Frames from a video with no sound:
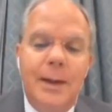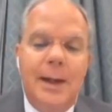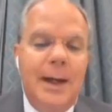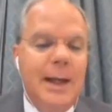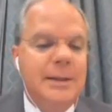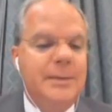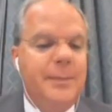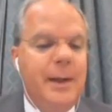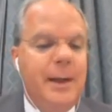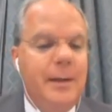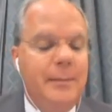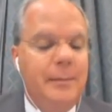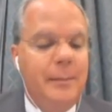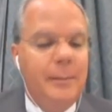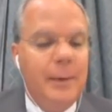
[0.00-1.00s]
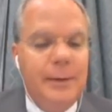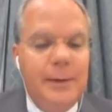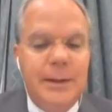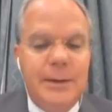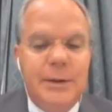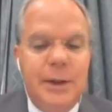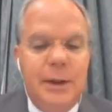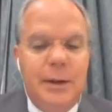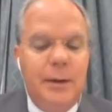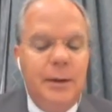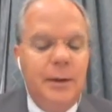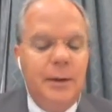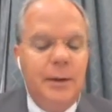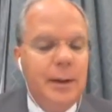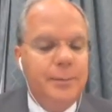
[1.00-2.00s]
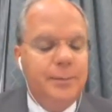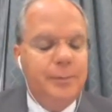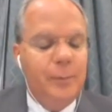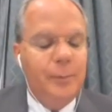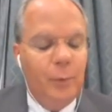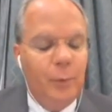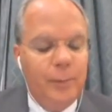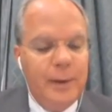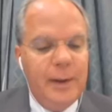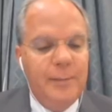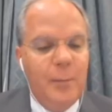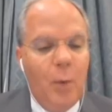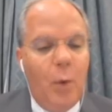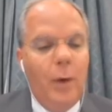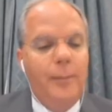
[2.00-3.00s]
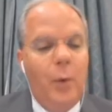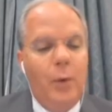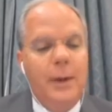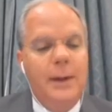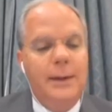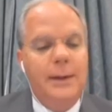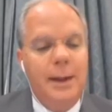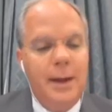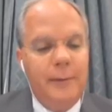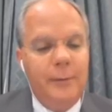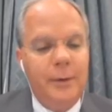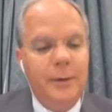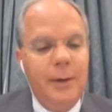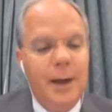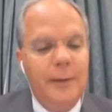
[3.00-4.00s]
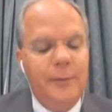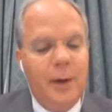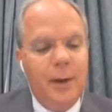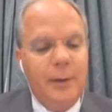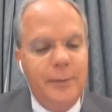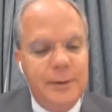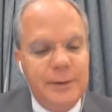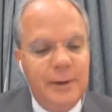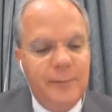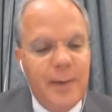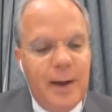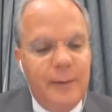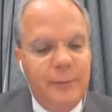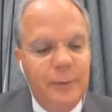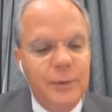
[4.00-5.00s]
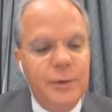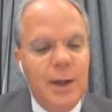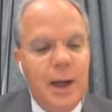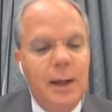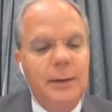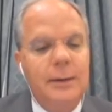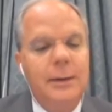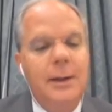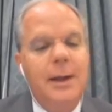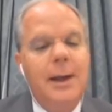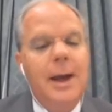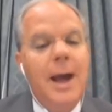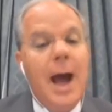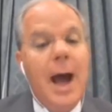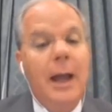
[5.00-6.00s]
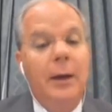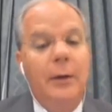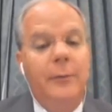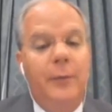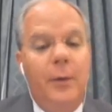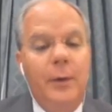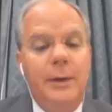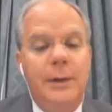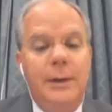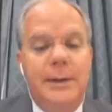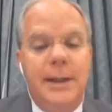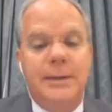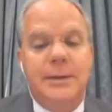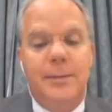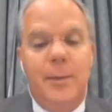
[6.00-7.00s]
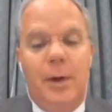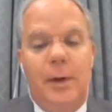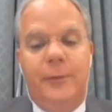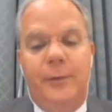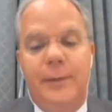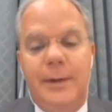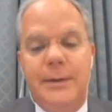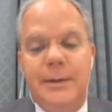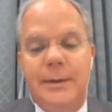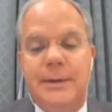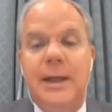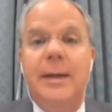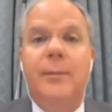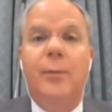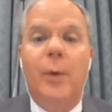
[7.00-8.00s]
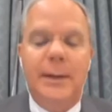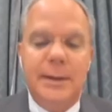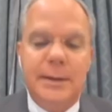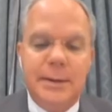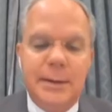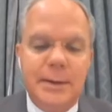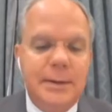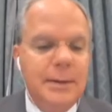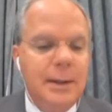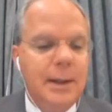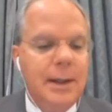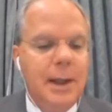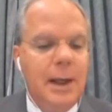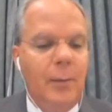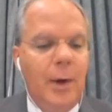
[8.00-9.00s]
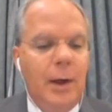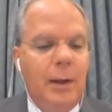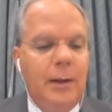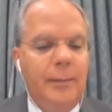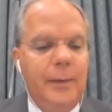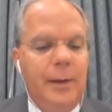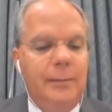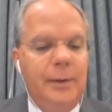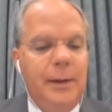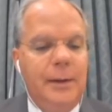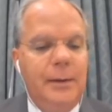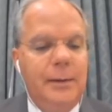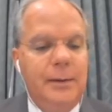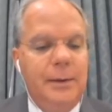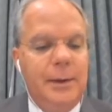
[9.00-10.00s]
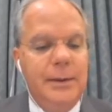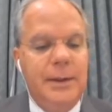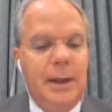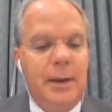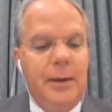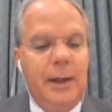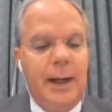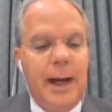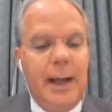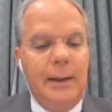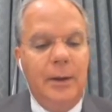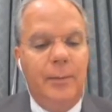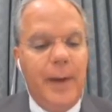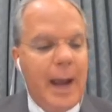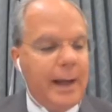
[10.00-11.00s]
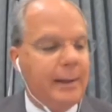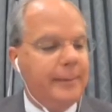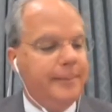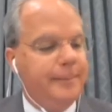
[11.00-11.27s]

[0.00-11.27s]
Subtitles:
It has been this year, it will be more important than ever. I've already received my flu shot. I look forward to the testimony from these esteemed witnesses and welcome them to this hearing, and I yield back.